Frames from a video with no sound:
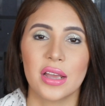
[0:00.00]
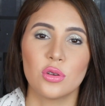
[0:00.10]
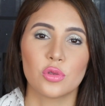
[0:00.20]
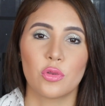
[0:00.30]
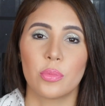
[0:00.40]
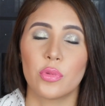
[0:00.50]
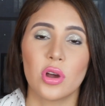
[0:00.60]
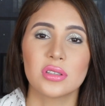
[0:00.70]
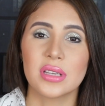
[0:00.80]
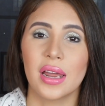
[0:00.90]
I use for
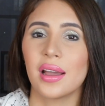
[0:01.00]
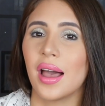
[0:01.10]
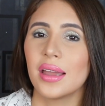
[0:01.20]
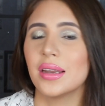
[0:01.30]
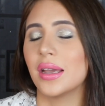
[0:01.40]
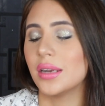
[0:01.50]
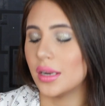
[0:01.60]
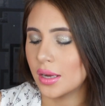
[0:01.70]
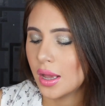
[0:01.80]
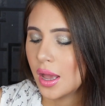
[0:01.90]
bronzing and
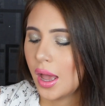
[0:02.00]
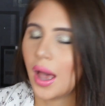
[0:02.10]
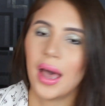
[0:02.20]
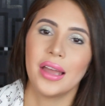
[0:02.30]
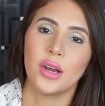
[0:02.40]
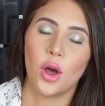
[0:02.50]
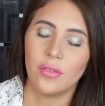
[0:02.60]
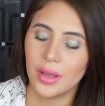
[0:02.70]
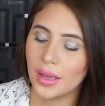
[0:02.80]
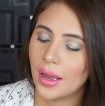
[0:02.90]
highlighting. I
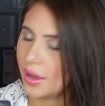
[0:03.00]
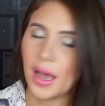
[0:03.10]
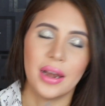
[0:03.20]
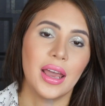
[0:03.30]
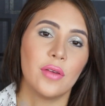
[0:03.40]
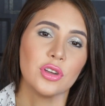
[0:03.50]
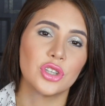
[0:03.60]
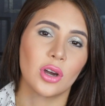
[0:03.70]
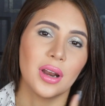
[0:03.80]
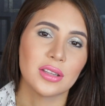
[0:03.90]
love it. And every
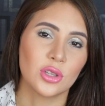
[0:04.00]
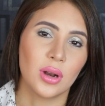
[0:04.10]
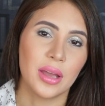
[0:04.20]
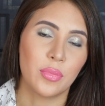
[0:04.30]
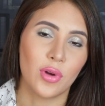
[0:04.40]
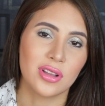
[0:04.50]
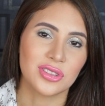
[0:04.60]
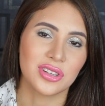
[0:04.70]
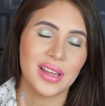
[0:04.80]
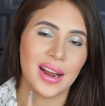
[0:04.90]
Chocolat Soleil
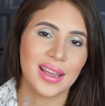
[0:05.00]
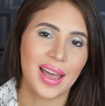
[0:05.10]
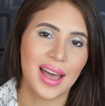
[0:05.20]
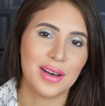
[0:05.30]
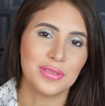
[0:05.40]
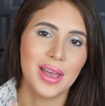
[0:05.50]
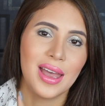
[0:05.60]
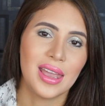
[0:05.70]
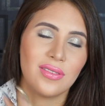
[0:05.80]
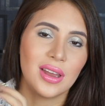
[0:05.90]
bronzer that I have,
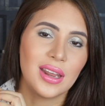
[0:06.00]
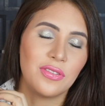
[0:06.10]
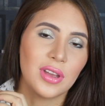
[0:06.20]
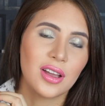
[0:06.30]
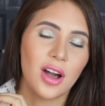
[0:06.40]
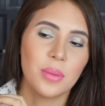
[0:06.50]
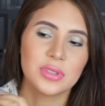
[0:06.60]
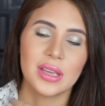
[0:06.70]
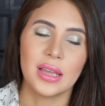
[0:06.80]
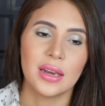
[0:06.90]
even if it
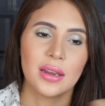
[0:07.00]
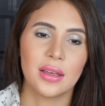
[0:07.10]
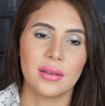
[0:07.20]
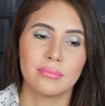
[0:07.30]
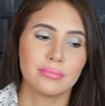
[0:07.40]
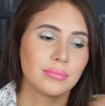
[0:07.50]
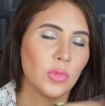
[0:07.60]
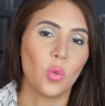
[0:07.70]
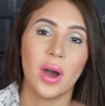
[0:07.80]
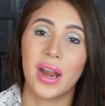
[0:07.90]
comes in
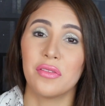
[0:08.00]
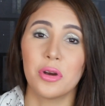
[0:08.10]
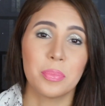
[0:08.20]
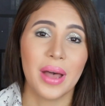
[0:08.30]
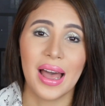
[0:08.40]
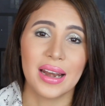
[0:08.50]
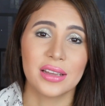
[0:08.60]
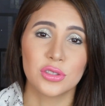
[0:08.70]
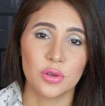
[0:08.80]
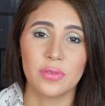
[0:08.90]
whatever
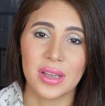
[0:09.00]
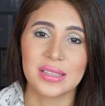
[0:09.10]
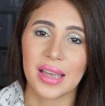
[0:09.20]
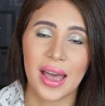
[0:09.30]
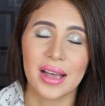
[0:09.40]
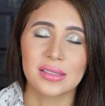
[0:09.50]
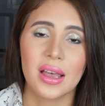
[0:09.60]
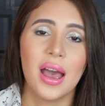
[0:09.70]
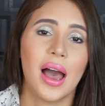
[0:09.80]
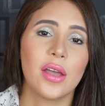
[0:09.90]
palette Too Faced has,
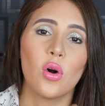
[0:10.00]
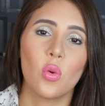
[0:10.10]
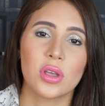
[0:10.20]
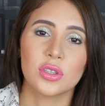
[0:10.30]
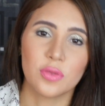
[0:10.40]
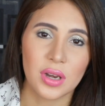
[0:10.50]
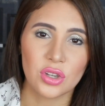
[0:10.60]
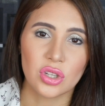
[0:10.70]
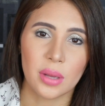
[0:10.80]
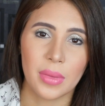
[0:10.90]
I always
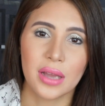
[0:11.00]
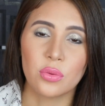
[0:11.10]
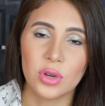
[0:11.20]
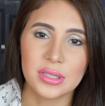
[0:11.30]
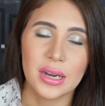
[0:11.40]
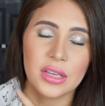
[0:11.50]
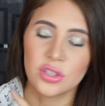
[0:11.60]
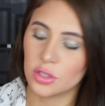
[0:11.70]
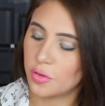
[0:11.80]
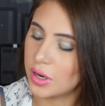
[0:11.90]
finish them. I recently
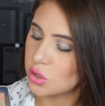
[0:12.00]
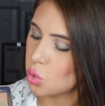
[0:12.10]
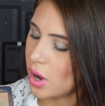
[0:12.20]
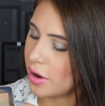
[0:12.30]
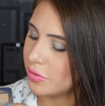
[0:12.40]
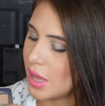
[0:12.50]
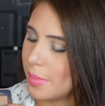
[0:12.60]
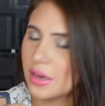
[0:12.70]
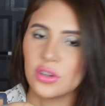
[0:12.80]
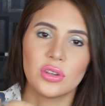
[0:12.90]
just finished one of
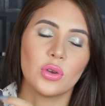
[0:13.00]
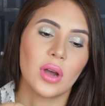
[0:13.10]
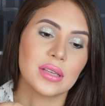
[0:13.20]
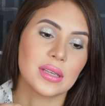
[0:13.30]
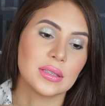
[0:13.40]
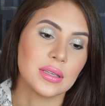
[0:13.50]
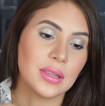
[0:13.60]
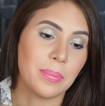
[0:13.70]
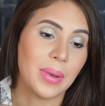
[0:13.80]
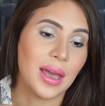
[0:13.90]
them, and you guys can see
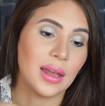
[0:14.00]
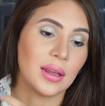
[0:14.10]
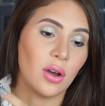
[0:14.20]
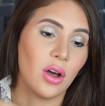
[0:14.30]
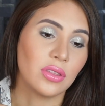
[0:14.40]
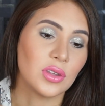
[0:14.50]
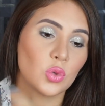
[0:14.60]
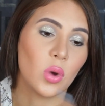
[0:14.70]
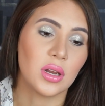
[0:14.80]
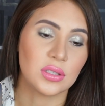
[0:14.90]
the pan on
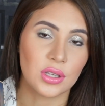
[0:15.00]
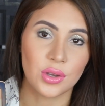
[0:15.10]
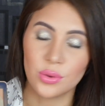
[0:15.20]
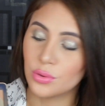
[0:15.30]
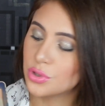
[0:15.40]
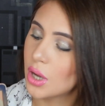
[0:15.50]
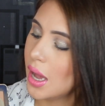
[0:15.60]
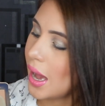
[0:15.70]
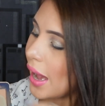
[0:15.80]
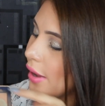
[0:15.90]
this one is huge.
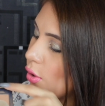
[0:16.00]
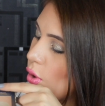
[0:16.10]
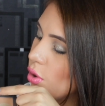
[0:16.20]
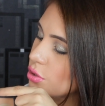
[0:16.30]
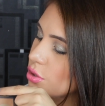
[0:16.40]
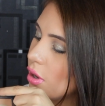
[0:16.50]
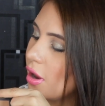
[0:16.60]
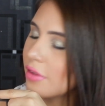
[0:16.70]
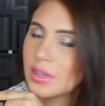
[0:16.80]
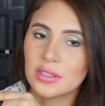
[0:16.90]
I also
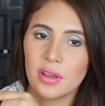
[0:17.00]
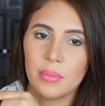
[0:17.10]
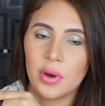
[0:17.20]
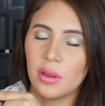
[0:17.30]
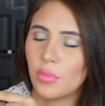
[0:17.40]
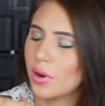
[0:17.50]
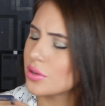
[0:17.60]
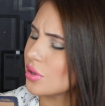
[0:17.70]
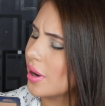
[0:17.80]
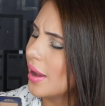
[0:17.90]
love the Sun Bunny
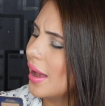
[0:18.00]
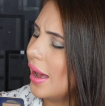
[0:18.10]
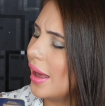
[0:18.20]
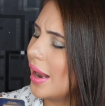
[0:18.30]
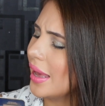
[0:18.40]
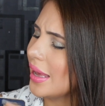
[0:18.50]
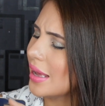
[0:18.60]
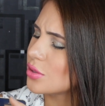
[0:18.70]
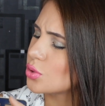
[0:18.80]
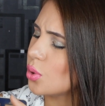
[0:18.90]
bronzer, and I
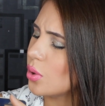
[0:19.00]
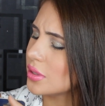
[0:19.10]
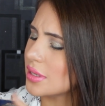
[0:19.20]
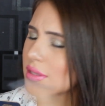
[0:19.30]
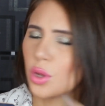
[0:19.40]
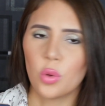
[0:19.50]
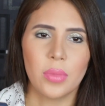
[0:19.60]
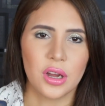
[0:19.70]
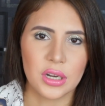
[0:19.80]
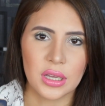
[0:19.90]
adore the Snow
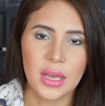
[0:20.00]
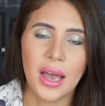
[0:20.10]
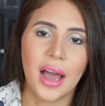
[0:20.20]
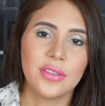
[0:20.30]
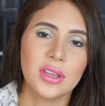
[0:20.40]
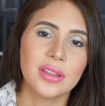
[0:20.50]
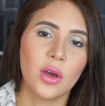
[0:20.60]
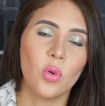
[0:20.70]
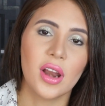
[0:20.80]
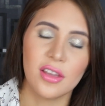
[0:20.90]
Bunny. I think
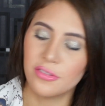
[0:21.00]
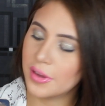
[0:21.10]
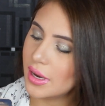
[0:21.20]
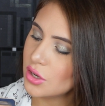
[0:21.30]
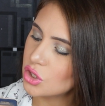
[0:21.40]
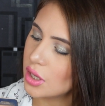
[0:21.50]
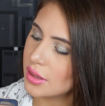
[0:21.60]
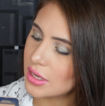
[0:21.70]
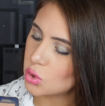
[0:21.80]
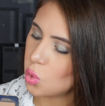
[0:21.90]
that when I finish
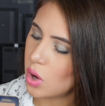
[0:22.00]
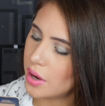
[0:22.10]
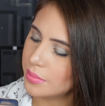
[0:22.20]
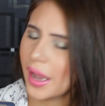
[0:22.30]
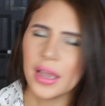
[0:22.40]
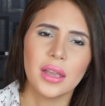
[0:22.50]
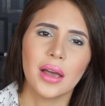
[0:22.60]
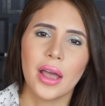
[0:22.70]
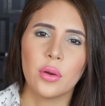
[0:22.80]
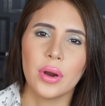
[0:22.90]
this one, I
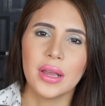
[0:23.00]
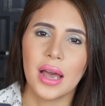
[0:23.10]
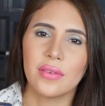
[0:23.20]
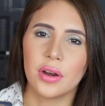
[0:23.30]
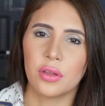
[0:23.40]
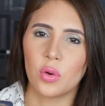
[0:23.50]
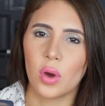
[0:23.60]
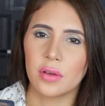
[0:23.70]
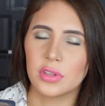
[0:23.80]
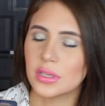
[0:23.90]
already have another
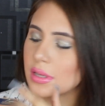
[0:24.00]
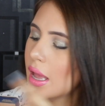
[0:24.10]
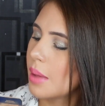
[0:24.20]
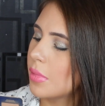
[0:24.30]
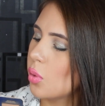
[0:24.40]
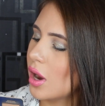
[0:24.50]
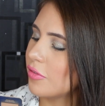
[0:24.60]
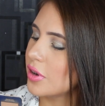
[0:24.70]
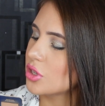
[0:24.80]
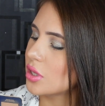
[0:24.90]
one of these, but when I
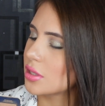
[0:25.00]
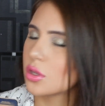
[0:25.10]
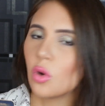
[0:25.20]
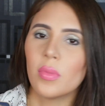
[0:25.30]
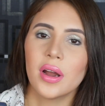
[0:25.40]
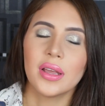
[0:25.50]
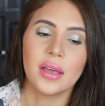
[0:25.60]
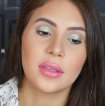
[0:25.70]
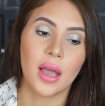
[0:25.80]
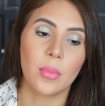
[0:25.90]
finish the Snow Bunny,
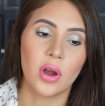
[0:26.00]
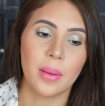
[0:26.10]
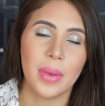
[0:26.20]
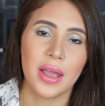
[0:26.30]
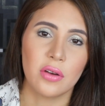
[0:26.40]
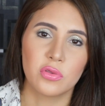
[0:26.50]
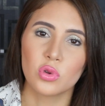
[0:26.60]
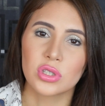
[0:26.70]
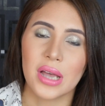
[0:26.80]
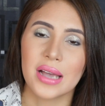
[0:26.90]
I think I'm gonna buy it
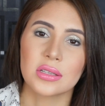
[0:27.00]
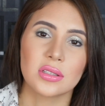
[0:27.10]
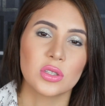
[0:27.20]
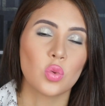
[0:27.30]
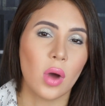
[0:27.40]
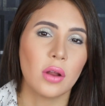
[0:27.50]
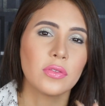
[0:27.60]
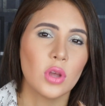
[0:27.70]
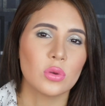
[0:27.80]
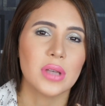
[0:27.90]
full size because it's one of
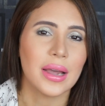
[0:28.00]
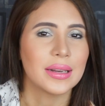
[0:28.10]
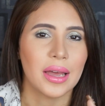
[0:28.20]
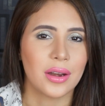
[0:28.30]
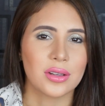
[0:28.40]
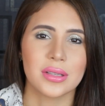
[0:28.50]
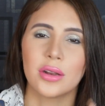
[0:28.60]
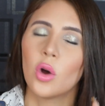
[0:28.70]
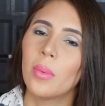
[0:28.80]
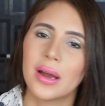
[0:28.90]
those highlighters
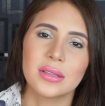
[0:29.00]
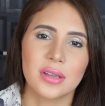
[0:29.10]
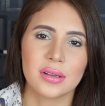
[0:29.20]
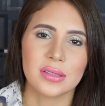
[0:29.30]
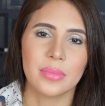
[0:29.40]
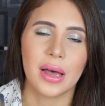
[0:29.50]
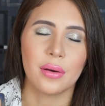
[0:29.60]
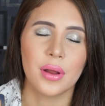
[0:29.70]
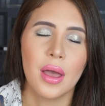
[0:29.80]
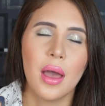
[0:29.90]
that nobody talks
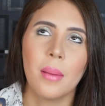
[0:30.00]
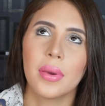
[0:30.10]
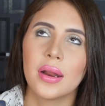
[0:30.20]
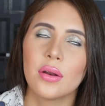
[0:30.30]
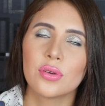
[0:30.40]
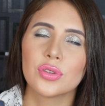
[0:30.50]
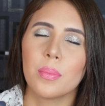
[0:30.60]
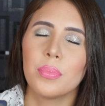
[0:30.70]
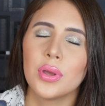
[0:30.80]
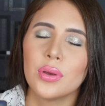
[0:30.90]
about, but it looks
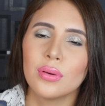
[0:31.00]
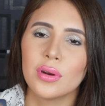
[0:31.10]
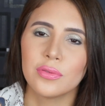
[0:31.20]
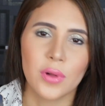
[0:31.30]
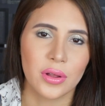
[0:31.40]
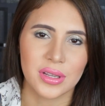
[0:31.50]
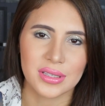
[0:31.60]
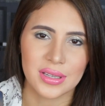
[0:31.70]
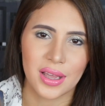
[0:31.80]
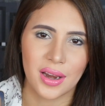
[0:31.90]
beautiful on the
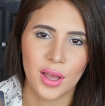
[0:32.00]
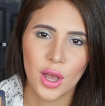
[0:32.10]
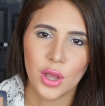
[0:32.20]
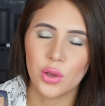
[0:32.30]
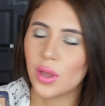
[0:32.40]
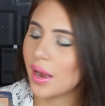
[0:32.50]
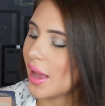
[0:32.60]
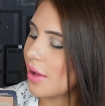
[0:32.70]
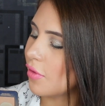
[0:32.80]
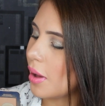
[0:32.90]
skin. You can
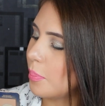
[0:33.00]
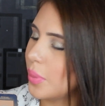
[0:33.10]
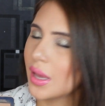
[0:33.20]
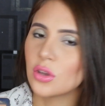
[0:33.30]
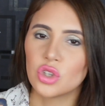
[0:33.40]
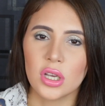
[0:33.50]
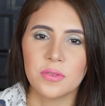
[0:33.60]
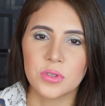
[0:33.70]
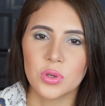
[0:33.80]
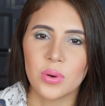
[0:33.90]
have a pink
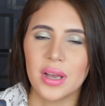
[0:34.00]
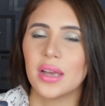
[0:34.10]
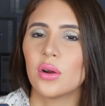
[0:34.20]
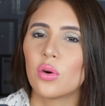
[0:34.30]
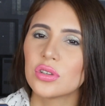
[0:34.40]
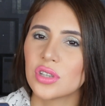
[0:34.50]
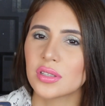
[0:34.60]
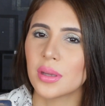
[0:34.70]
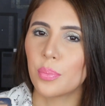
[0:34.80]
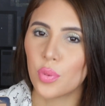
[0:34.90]
shift to it or
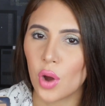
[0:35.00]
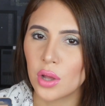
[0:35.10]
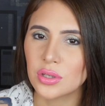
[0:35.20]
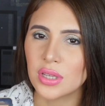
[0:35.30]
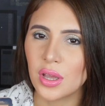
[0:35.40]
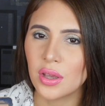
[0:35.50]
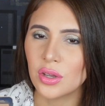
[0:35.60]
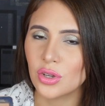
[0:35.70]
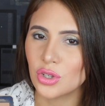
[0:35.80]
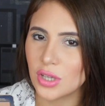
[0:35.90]
just a
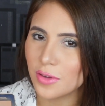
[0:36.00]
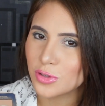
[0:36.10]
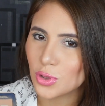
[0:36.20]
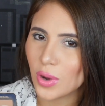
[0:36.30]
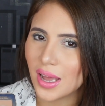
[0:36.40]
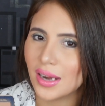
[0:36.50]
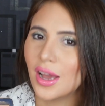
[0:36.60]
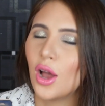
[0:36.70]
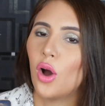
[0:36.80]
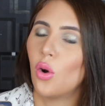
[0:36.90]
bronzy shift to it,
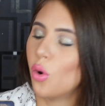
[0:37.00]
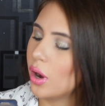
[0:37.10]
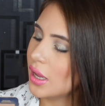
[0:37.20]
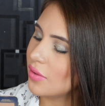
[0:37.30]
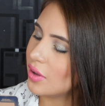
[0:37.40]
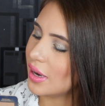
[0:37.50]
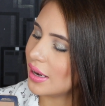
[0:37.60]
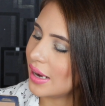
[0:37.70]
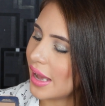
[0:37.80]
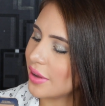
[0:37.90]
or even
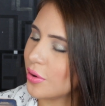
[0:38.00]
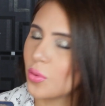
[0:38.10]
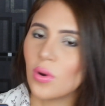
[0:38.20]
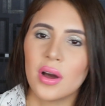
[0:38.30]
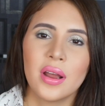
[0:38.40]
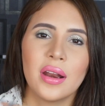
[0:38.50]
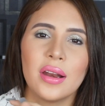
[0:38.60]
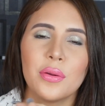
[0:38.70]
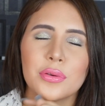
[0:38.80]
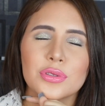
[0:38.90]
a lighter one, and
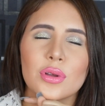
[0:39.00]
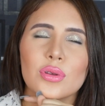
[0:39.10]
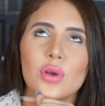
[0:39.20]
it looks